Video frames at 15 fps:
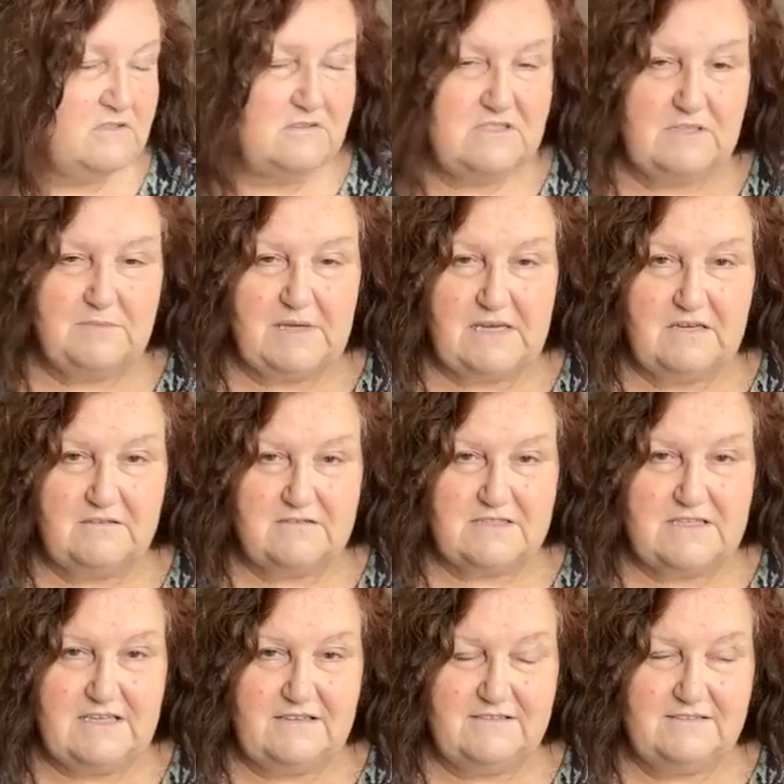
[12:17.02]
I've got something
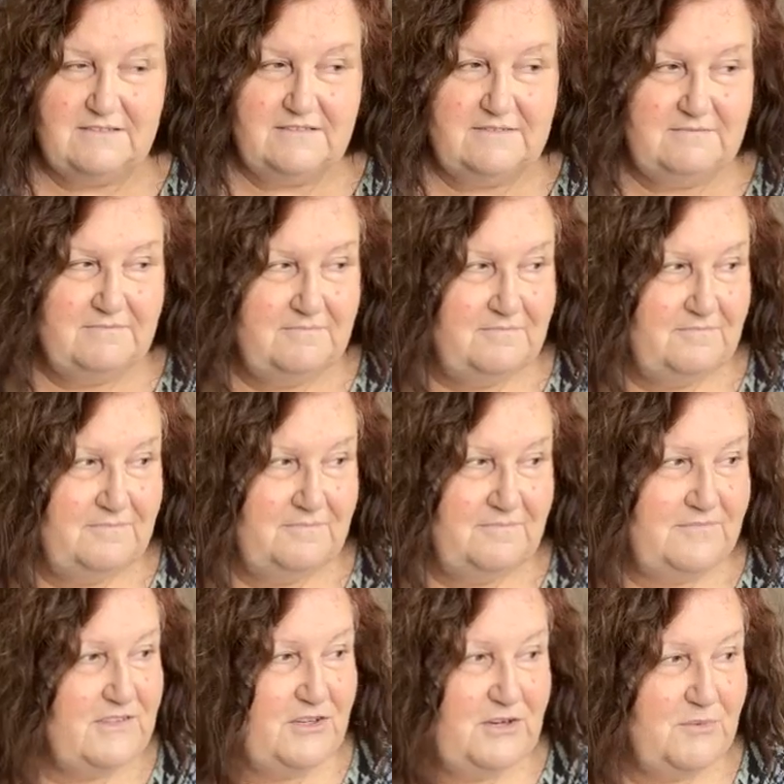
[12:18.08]
else now.
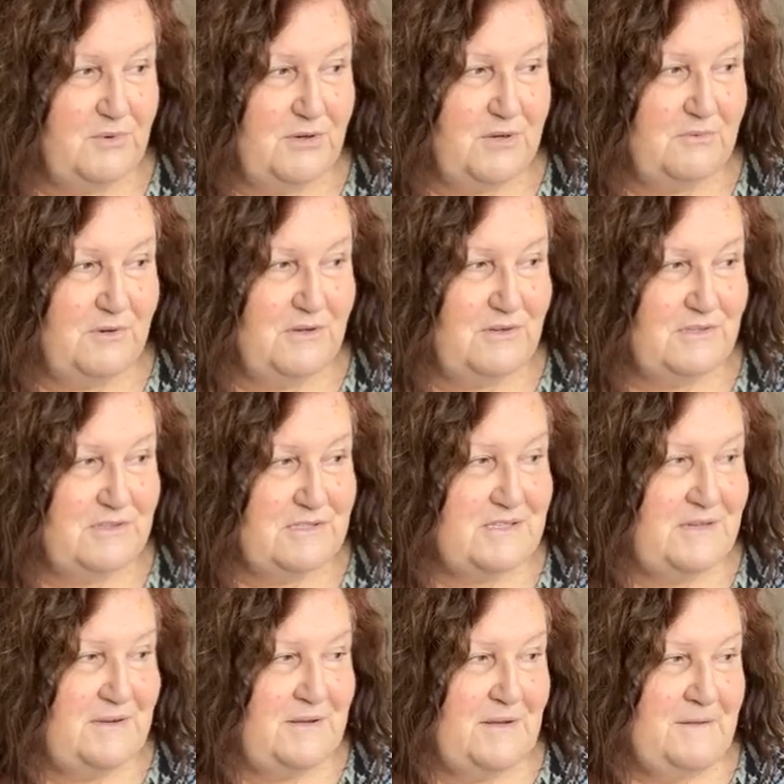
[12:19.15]
Don't know what it was.
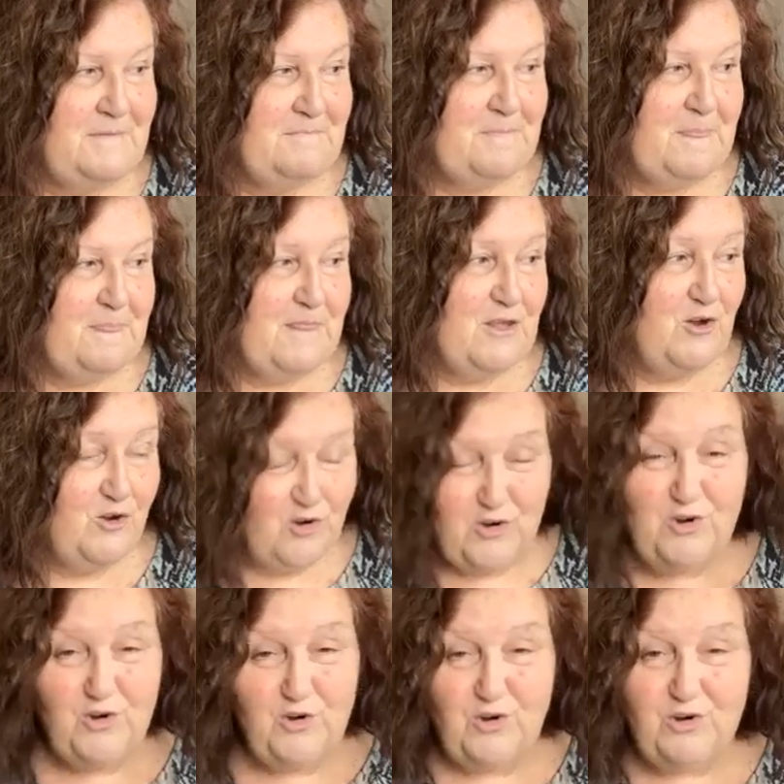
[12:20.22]

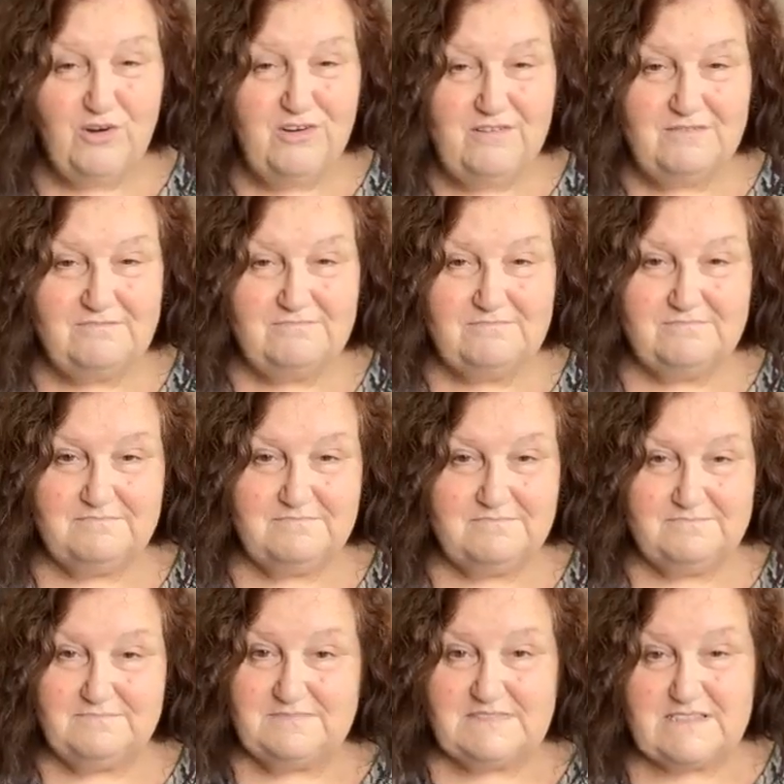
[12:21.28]
Or
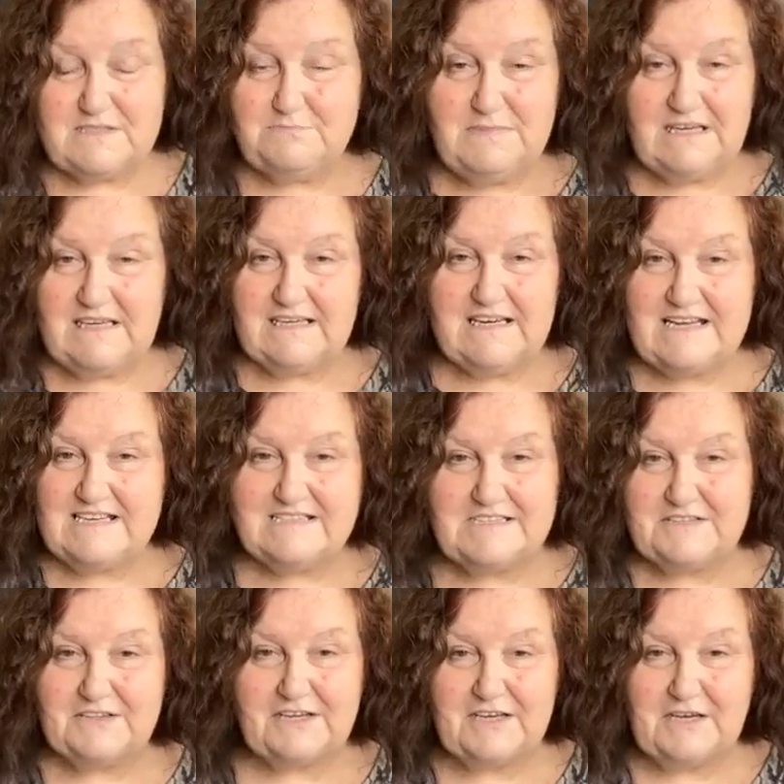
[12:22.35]
there's
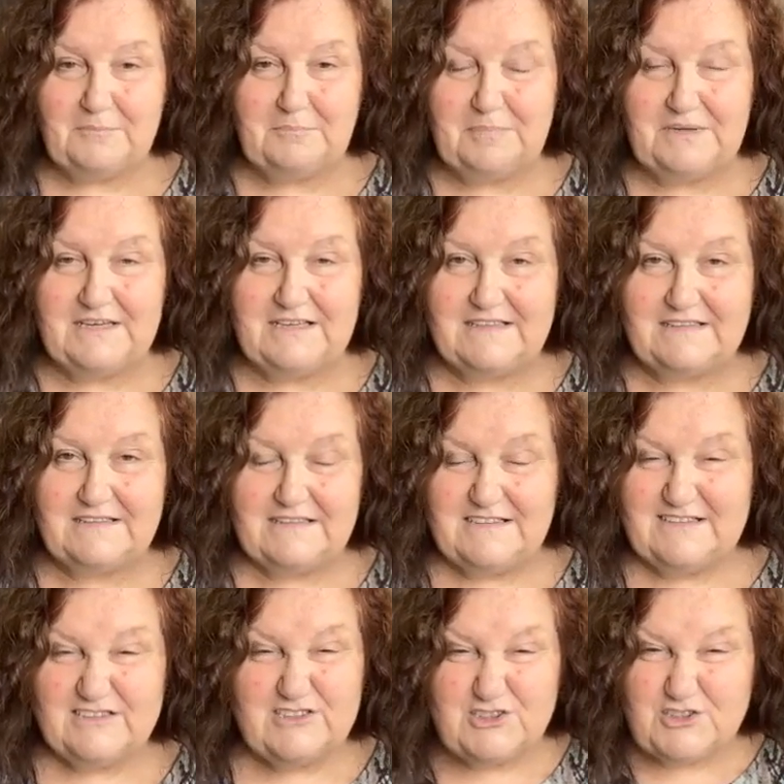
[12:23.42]
millionaires in the company.
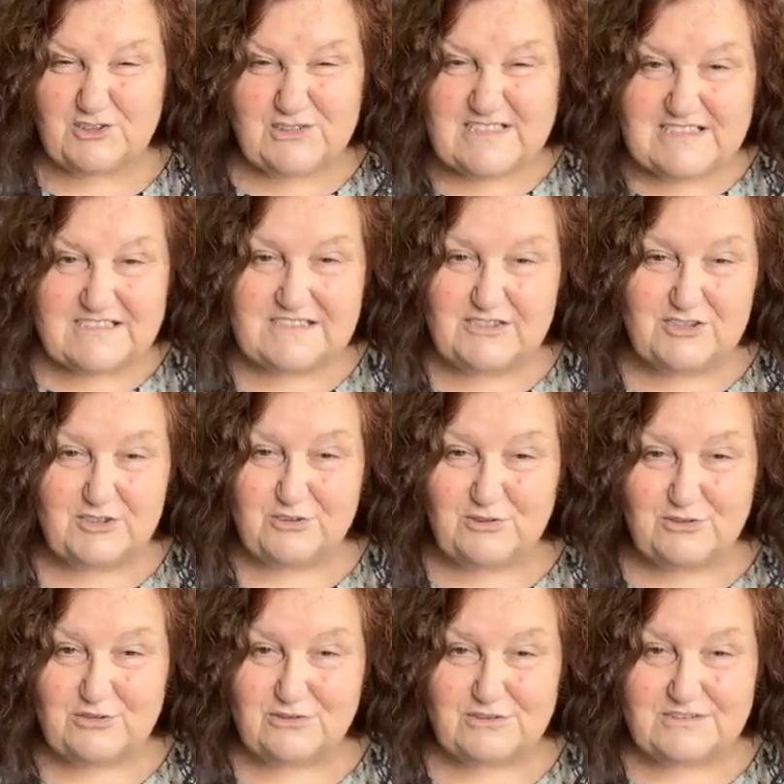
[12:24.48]
The choice is
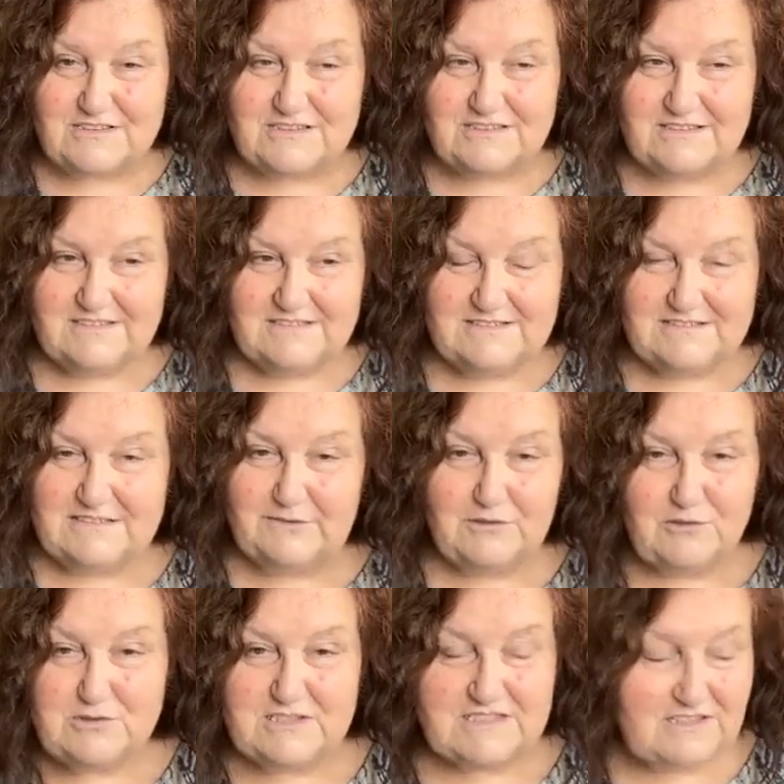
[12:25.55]
yours.
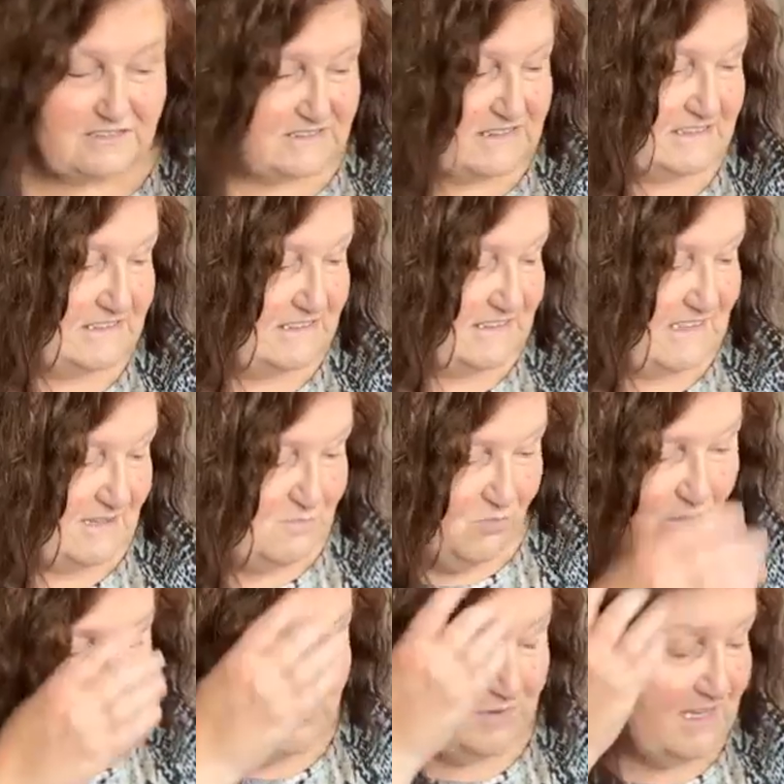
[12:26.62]
They've all started the
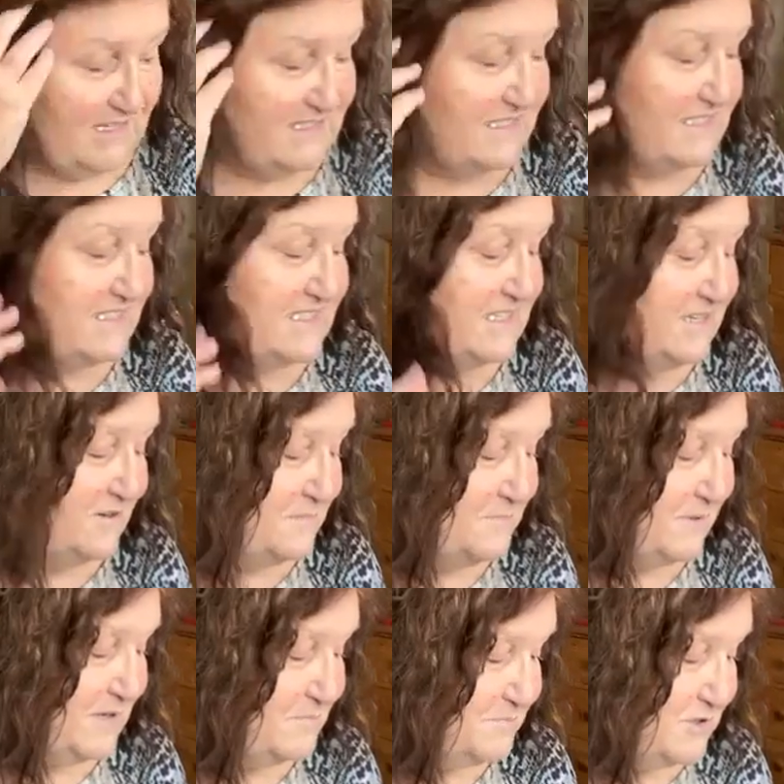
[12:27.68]
same way with that
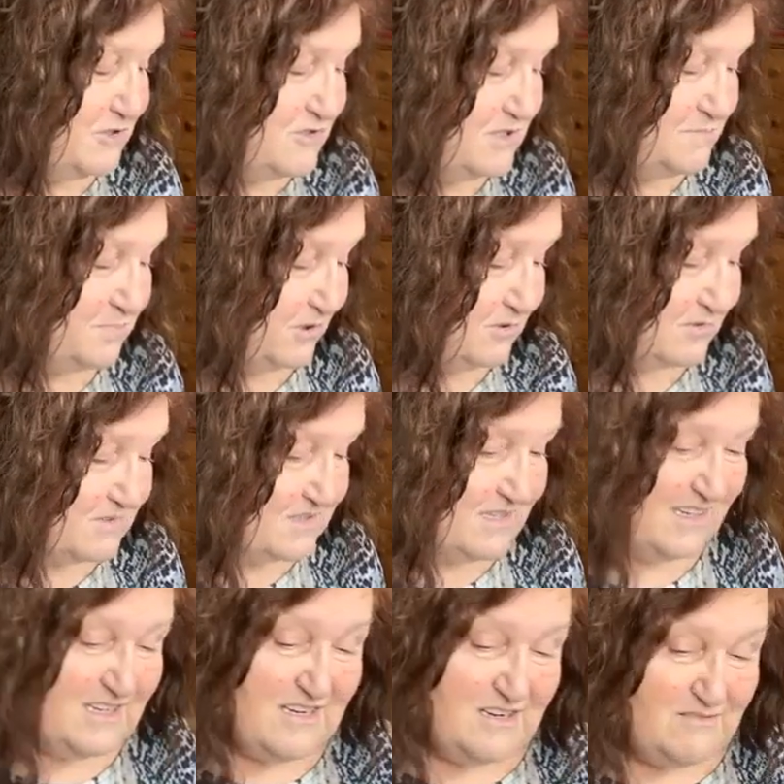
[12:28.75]
£69 beauty
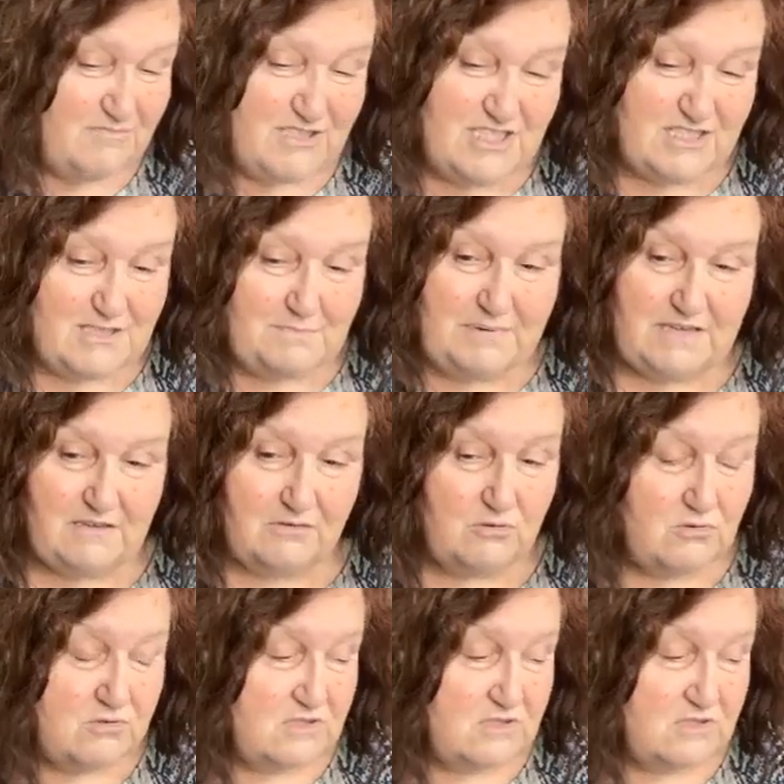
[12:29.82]
box, which is a bit